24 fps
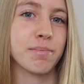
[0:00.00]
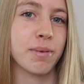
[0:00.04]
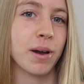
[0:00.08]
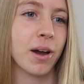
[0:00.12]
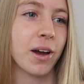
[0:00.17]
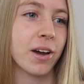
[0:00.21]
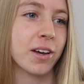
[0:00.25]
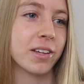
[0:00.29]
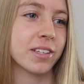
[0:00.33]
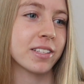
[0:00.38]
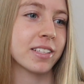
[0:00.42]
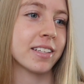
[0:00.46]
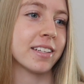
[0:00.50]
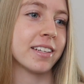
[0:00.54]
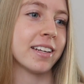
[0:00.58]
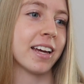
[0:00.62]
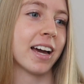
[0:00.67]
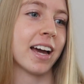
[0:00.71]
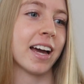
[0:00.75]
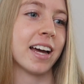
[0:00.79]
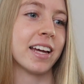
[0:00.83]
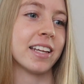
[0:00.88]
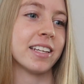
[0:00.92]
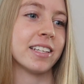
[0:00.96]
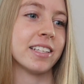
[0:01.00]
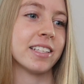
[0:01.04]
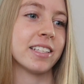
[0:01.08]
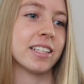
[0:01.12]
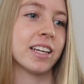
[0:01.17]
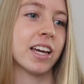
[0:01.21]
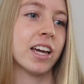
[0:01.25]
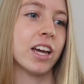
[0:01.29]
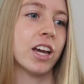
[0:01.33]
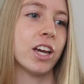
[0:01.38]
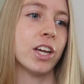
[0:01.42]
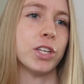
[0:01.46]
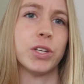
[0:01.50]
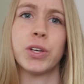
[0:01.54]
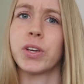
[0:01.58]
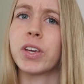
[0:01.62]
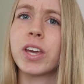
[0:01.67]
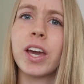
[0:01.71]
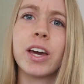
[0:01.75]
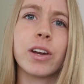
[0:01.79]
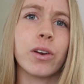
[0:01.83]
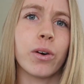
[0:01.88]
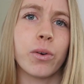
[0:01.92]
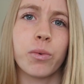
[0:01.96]
person and you
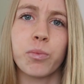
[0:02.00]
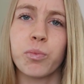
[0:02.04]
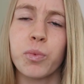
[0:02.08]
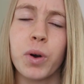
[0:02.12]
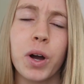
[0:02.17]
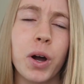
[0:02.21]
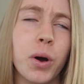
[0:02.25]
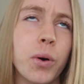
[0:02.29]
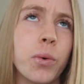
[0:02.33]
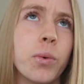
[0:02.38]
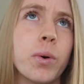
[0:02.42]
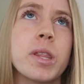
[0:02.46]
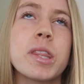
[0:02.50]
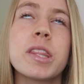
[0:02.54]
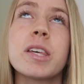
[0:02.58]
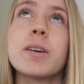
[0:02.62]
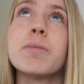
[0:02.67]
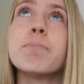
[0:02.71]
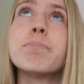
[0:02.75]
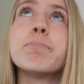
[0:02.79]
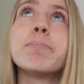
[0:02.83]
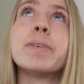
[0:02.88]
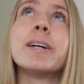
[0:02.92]
get on well with them,